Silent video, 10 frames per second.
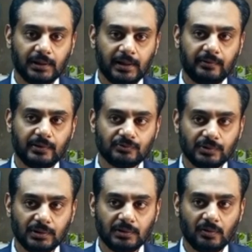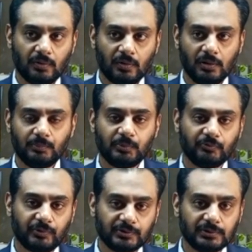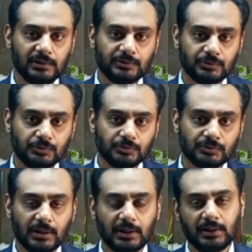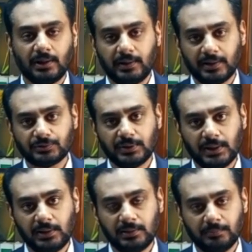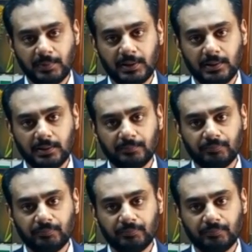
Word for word: addressing all professional issues in a rational manner.